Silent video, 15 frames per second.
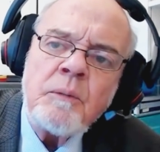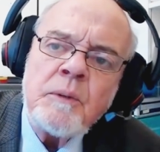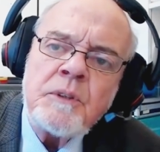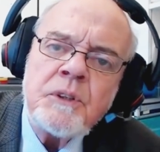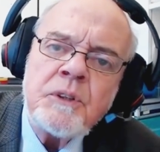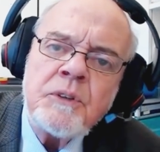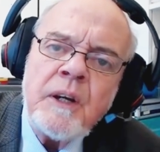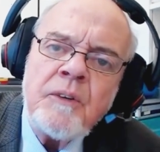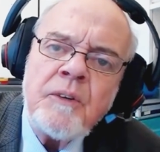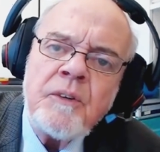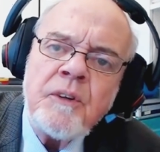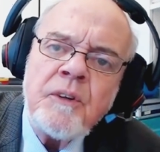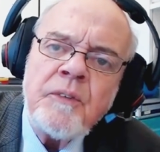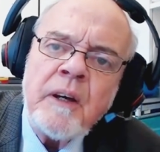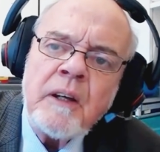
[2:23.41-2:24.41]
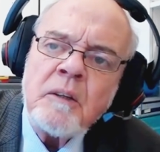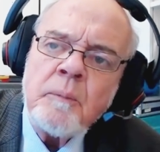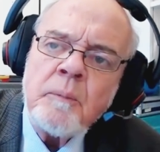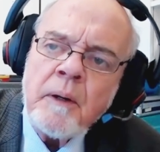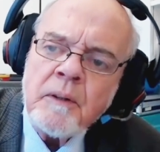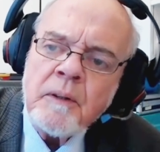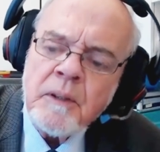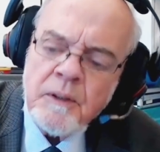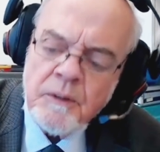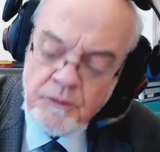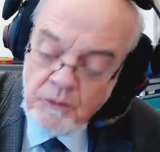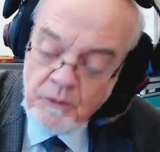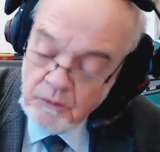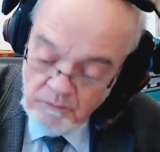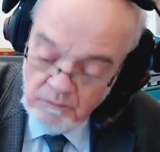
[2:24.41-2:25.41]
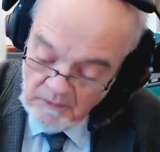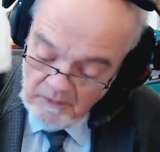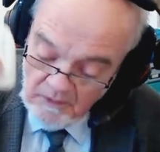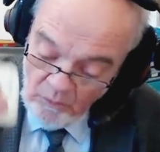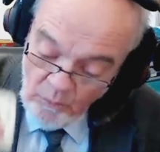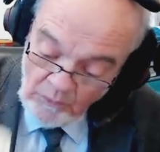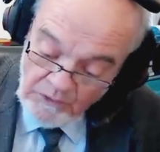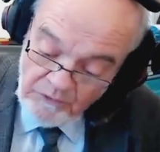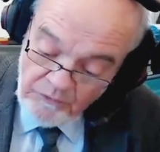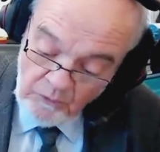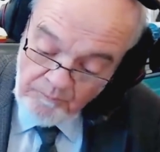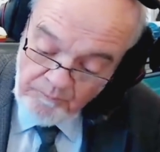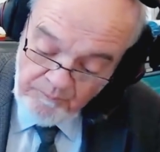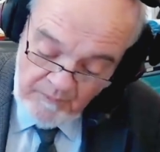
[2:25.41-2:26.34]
which creates the effect, apparently. So wonderful.